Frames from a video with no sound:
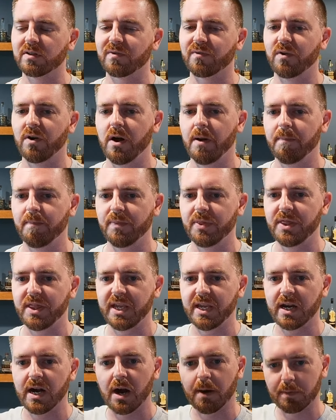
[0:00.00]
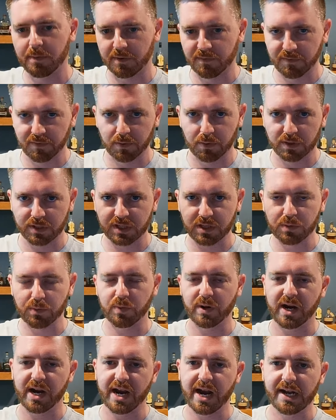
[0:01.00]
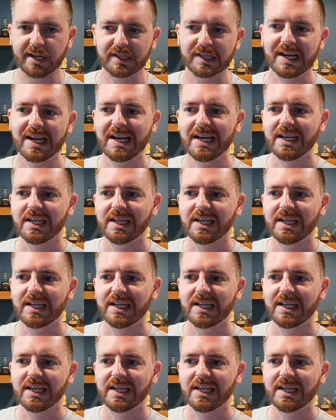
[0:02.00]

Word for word: from the upper floors at the warehouse.